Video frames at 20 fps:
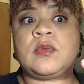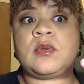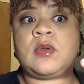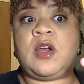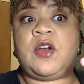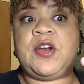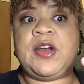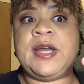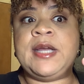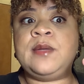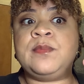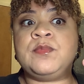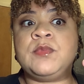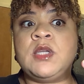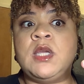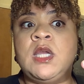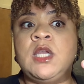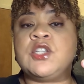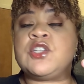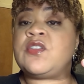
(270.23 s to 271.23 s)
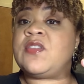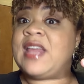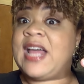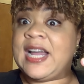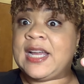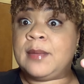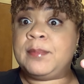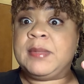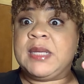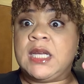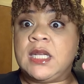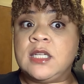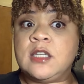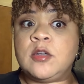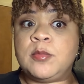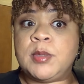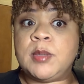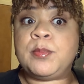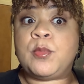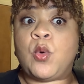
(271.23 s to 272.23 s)
All right? So that can be a
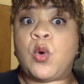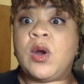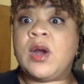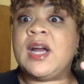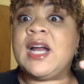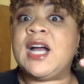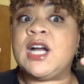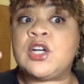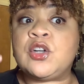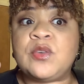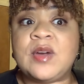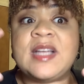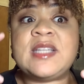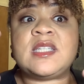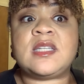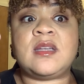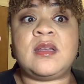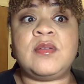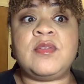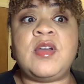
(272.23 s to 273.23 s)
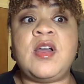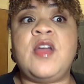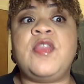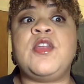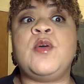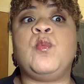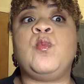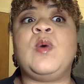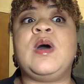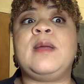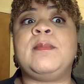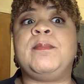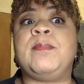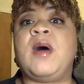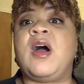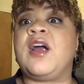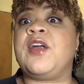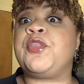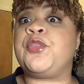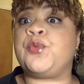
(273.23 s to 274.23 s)
little bit more aggressive than what
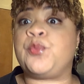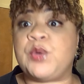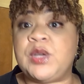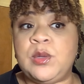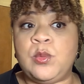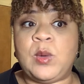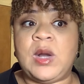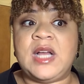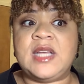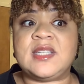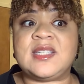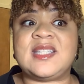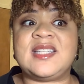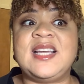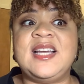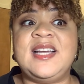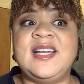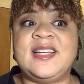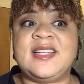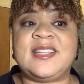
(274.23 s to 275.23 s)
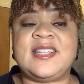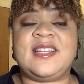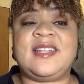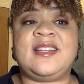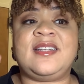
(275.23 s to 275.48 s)
bar 3 was. All